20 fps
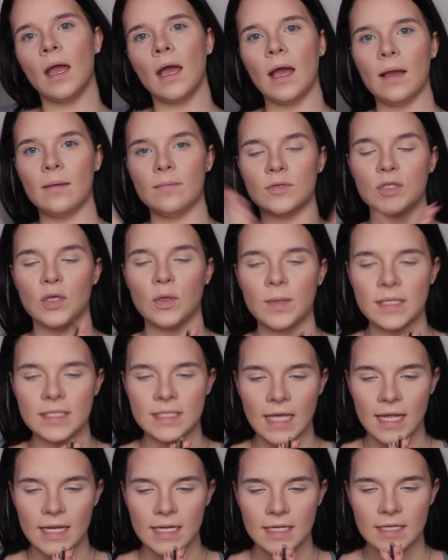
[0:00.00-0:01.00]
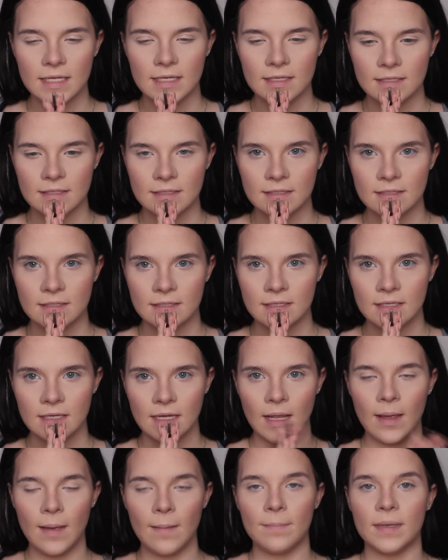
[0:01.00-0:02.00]
I'm so excited
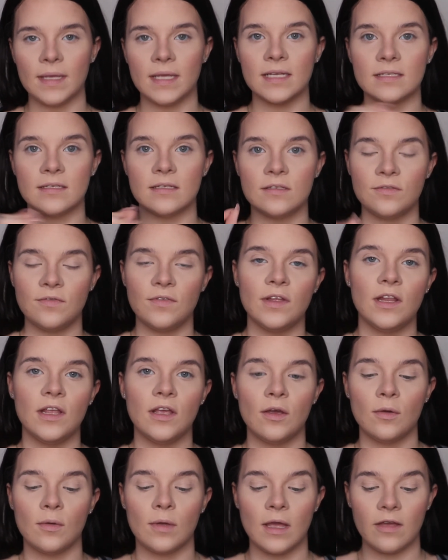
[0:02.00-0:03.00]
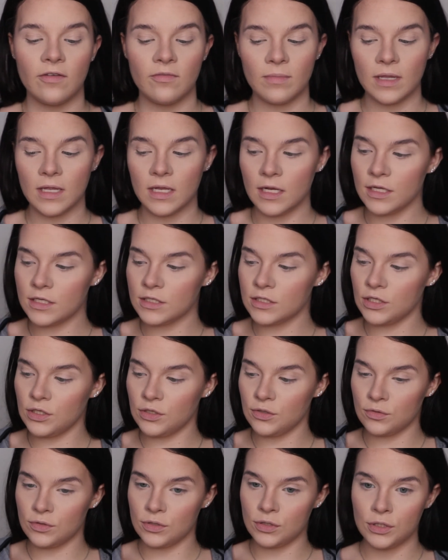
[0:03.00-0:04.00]
because this video gave me an
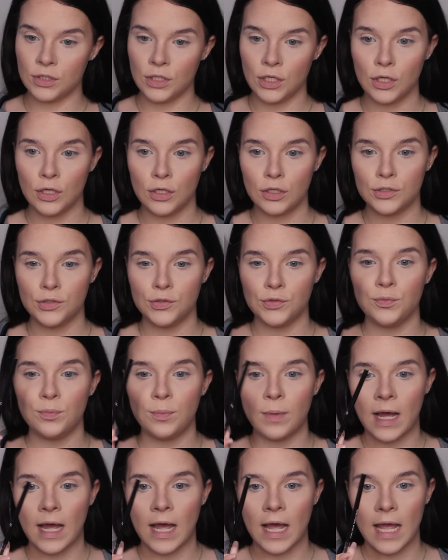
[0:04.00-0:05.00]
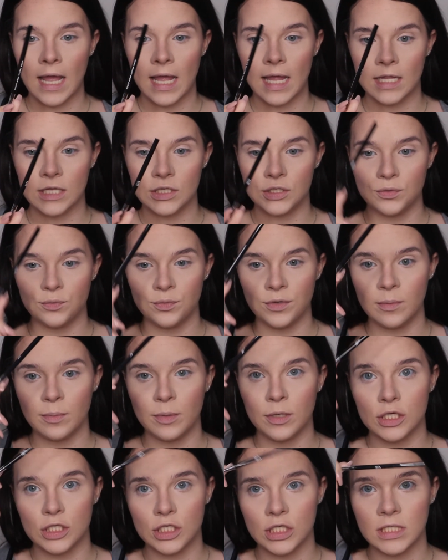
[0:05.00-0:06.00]
excuse to
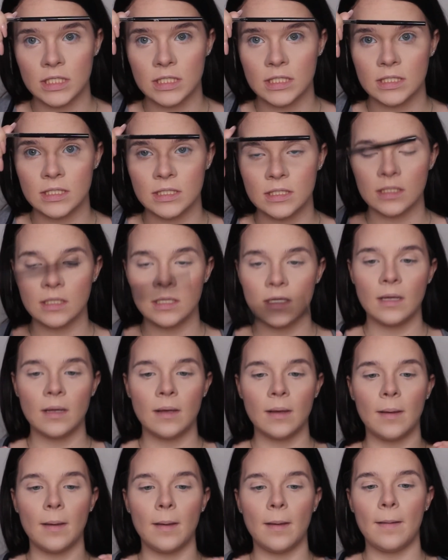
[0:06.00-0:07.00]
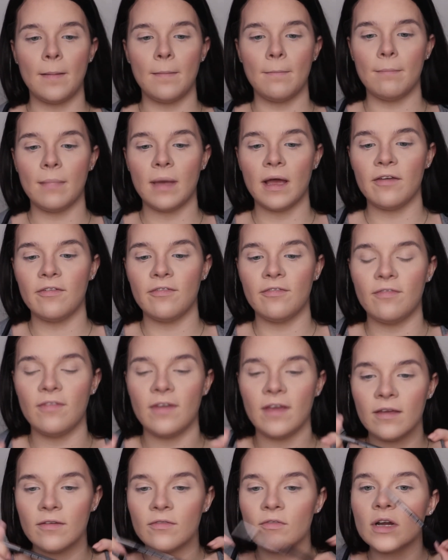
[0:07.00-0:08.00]
repurchase my
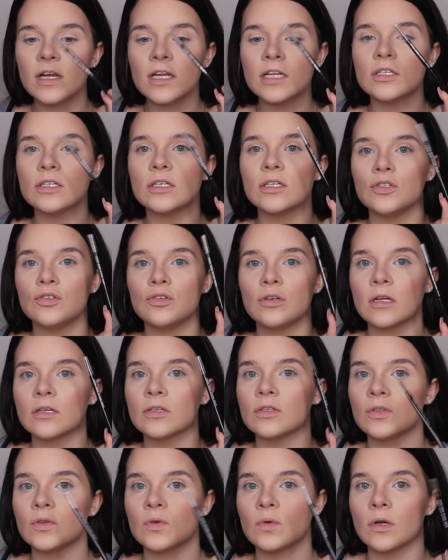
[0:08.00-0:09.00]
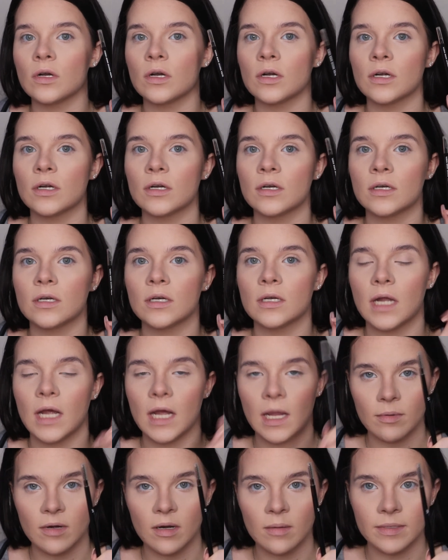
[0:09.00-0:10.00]
favorite drugstore
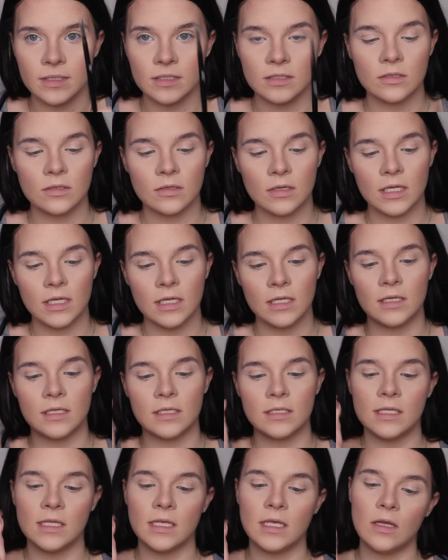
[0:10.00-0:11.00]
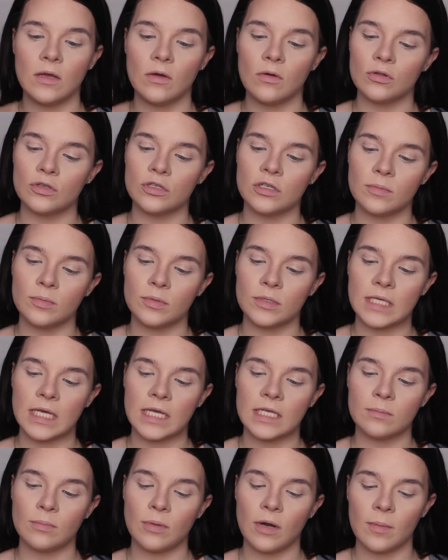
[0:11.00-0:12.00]
eyebrow pencil, and it is the Ultra
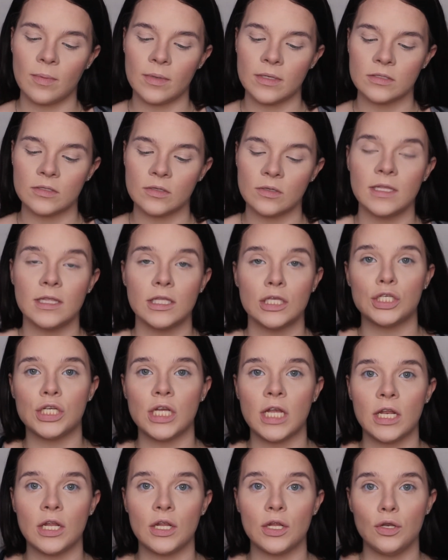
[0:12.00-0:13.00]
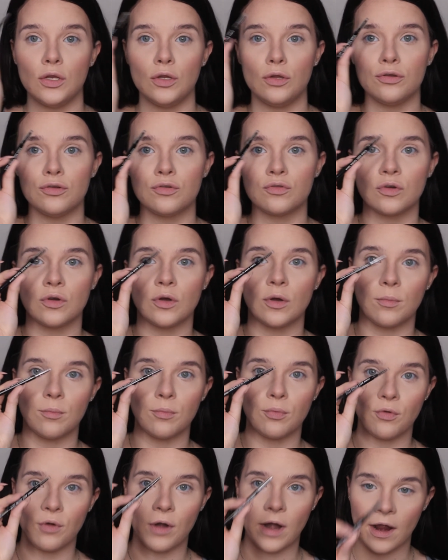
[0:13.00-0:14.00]
Precise Brow Pencil in the shade Neutral
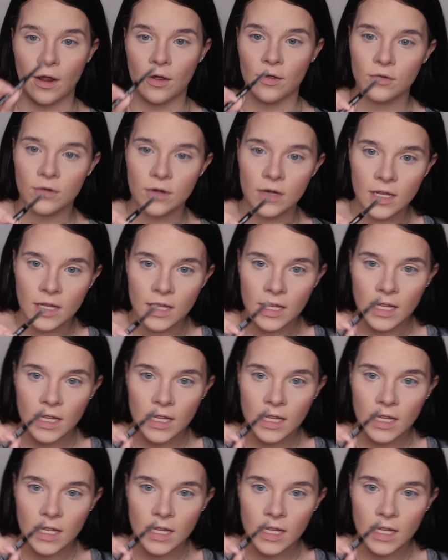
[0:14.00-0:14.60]
Brown.